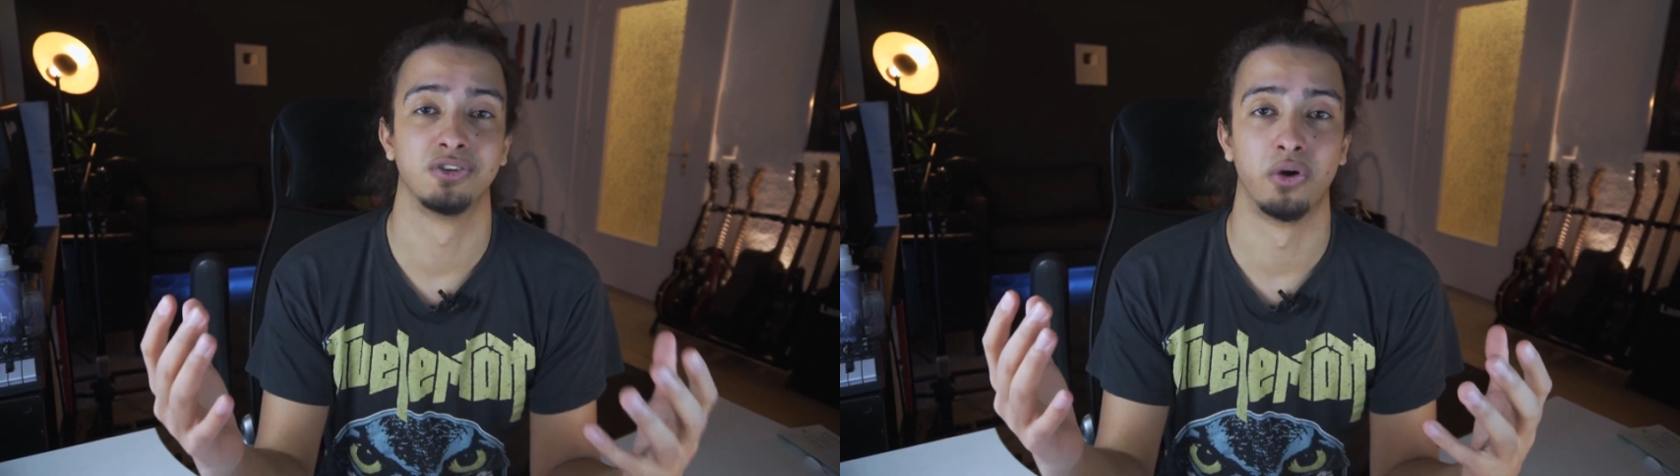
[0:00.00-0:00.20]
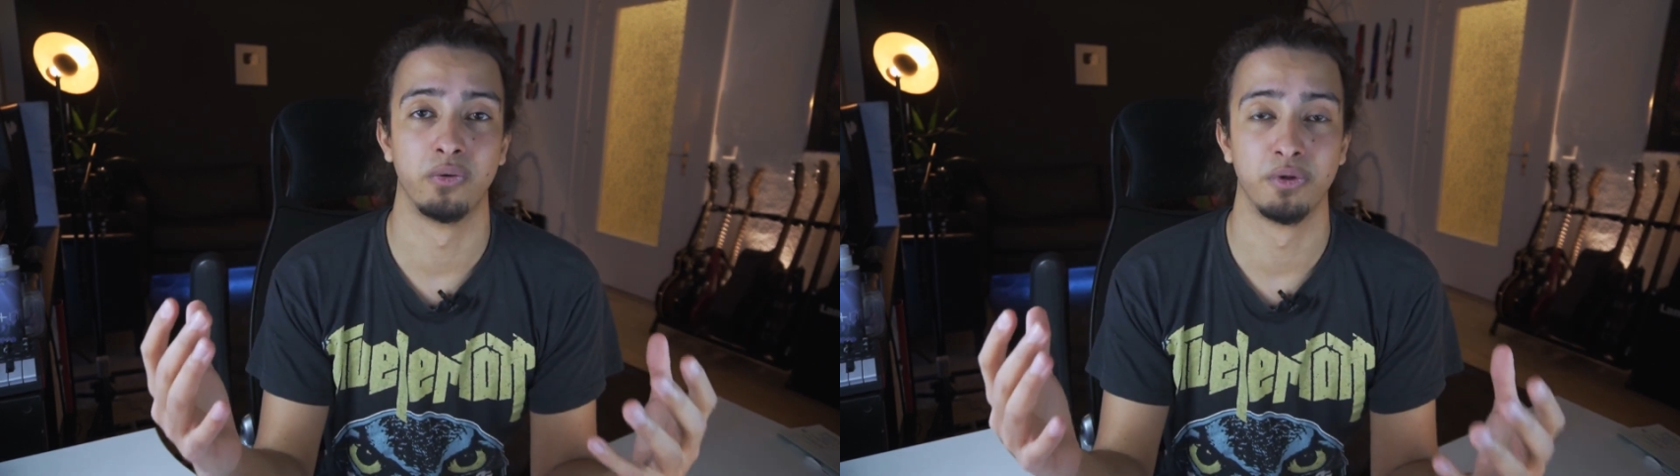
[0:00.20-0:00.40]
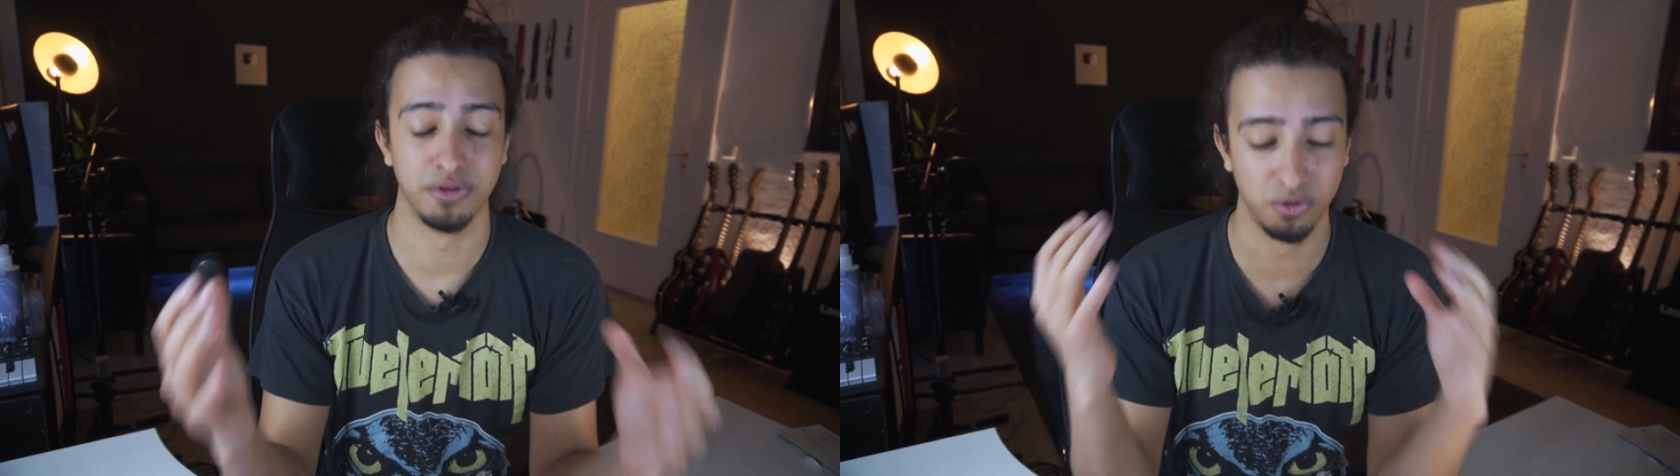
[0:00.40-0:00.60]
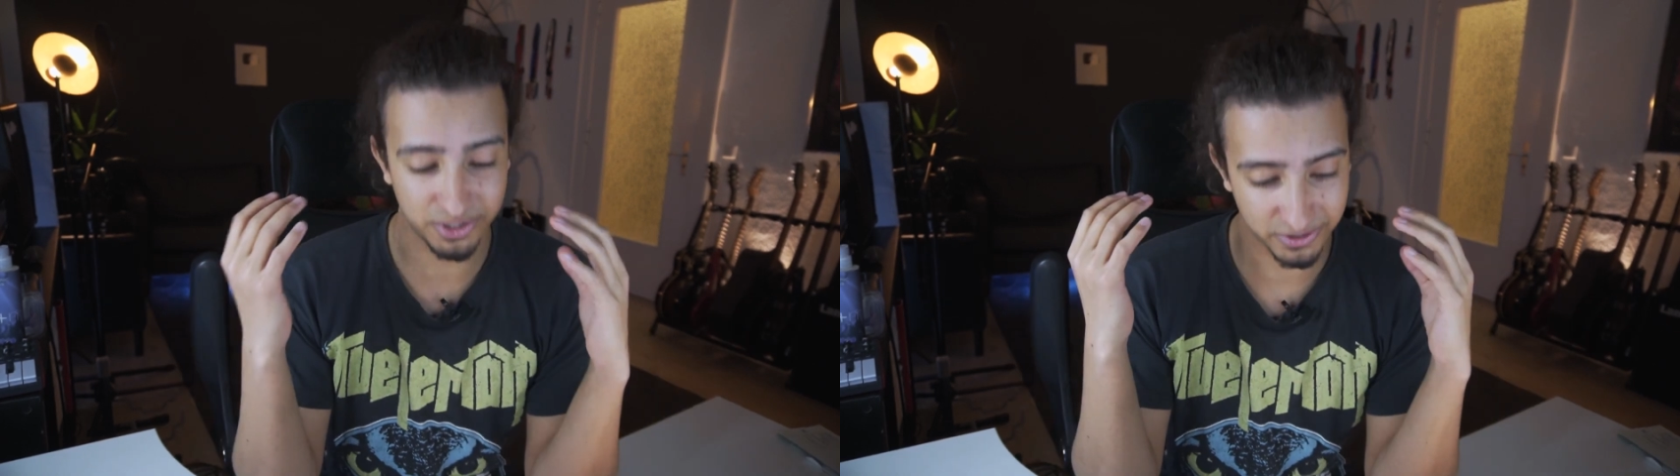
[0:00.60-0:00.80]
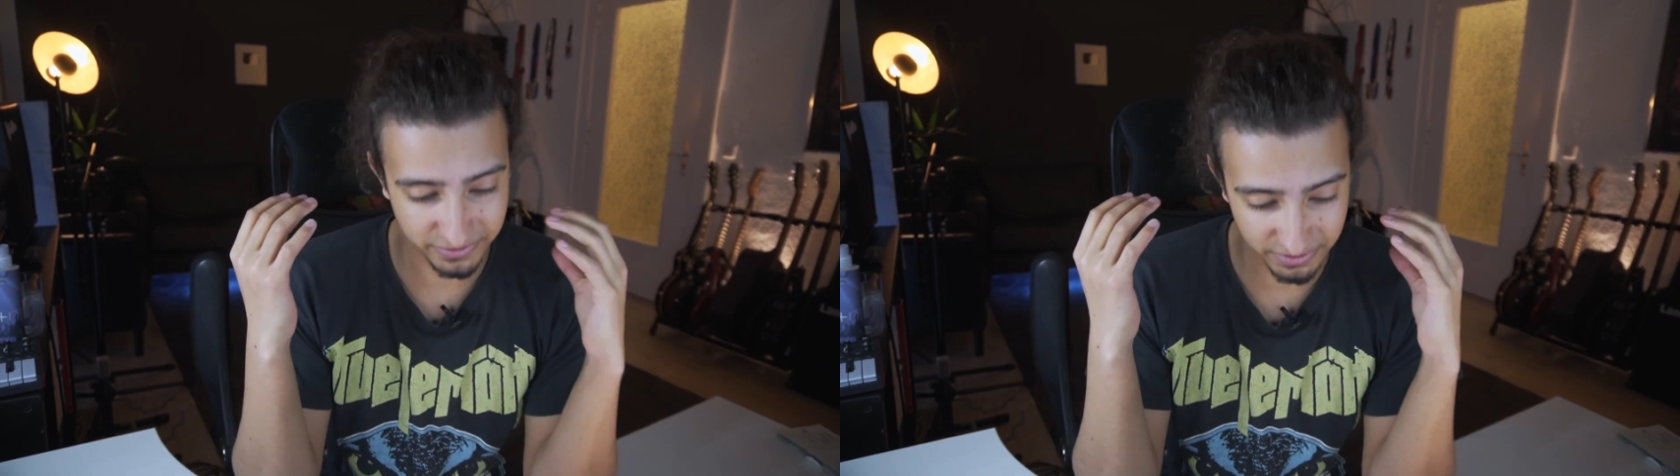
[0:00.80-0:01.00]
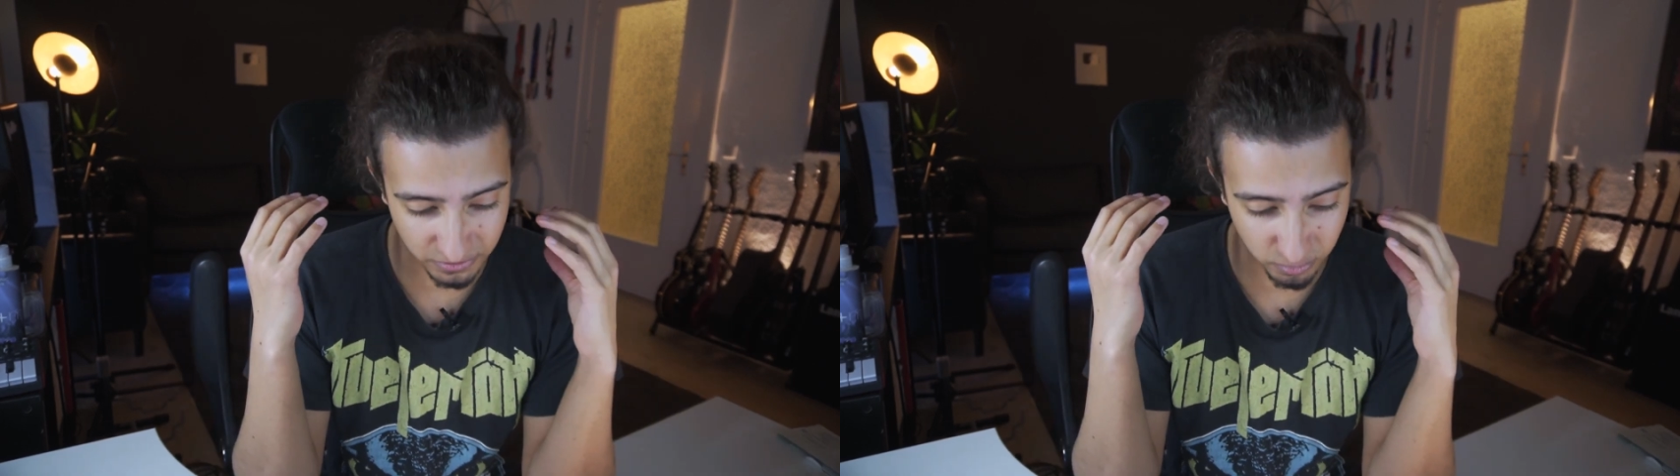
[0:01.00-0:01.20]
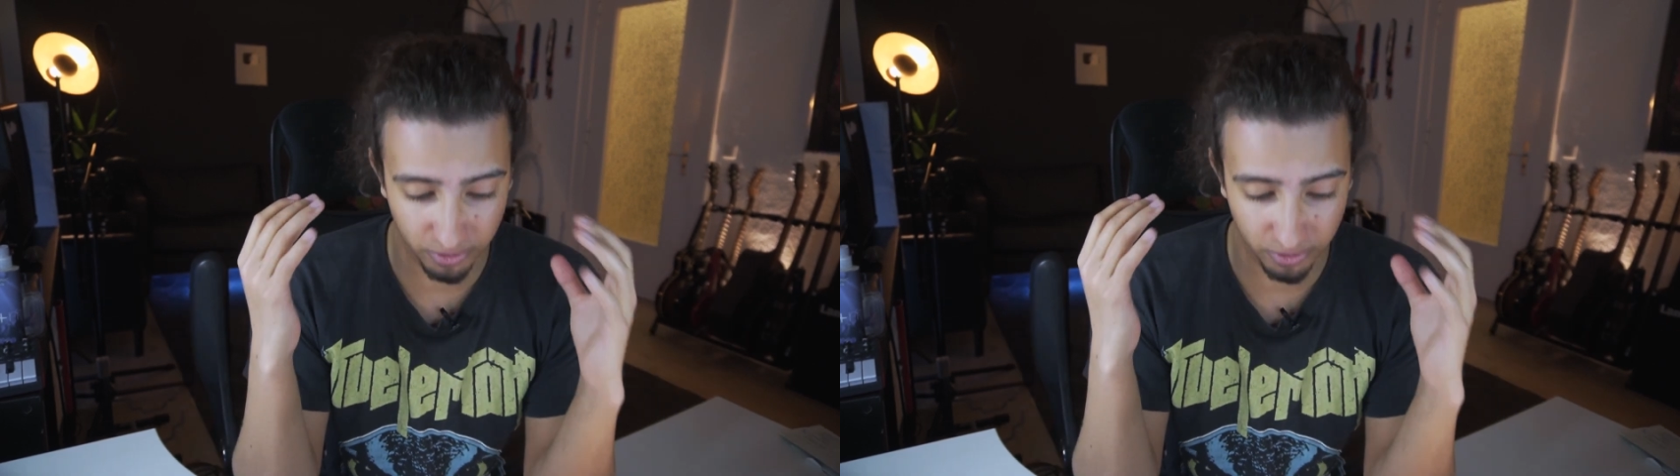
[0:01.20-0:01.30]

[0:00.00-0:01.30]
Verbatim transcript: story with you because this is